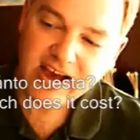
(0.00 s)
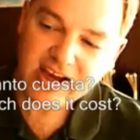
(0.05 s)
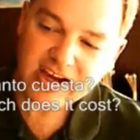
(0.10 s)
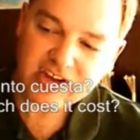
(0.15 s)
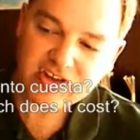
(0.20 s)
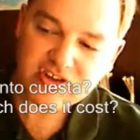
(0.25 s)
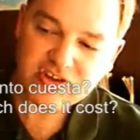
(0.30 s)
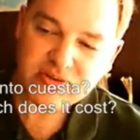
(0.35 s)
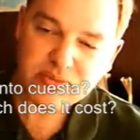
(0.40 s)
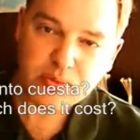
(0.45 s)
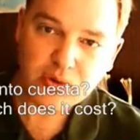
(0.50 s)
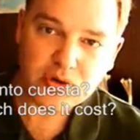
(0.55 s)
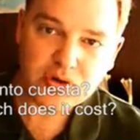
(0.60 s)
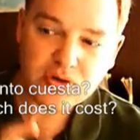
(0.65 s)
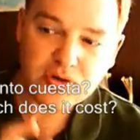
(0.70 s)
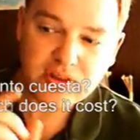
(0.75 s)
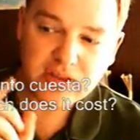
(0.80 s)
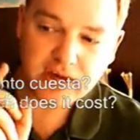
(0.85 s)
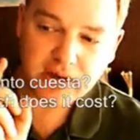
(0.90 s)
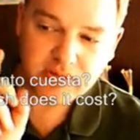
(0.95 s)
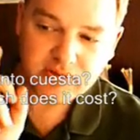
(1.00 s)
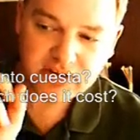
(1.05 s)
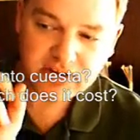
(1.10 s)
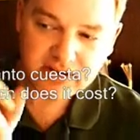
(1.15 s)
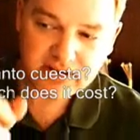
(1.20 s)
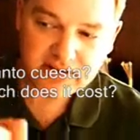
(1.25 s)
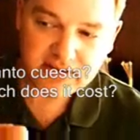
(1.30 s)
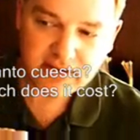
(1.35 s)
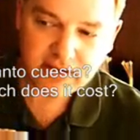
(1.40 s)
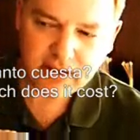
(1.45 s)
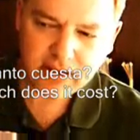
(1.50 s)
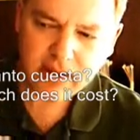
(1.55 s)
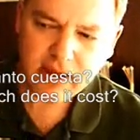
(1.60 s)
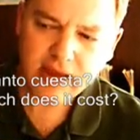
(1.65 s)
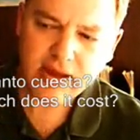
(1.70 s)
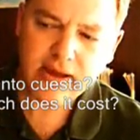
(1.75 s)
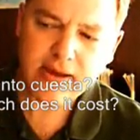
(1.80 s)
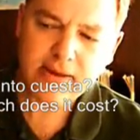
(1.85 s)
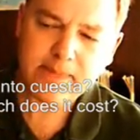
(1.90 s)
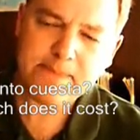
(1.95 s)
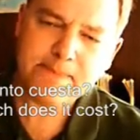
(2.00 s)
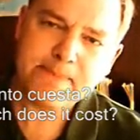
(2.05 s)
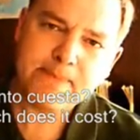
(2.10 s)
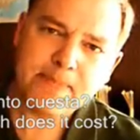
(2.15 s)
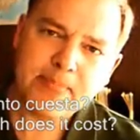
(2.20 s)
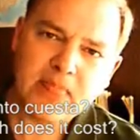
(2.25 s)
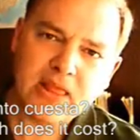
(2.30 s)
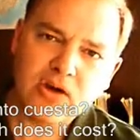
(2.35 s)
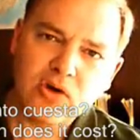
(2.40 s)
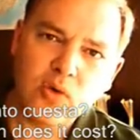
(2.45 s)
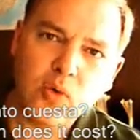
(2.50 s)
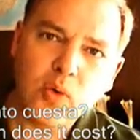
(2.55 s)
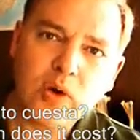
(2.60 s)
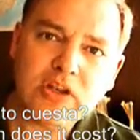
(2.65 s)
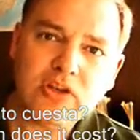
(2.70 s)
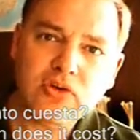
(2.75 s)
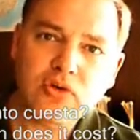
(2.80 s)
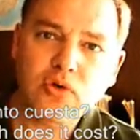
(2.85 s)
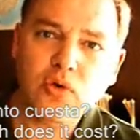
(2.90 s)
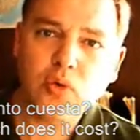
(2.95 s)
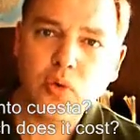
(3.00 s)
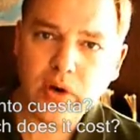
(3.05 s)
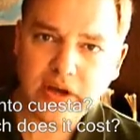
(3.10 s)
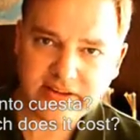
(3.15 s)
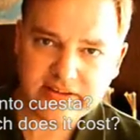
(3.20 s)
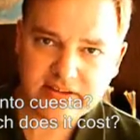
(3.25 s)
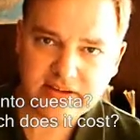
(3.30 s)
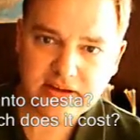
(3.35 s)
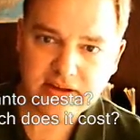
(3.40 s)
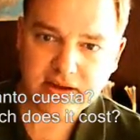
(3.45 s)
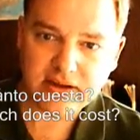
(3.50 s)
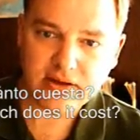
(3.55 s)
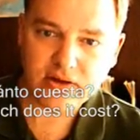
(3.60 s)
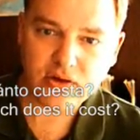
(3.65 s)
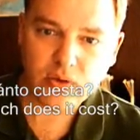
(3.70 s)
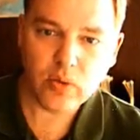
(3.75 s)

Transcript: I can just point to the object and say, hey, ¿Cuánto cuesta?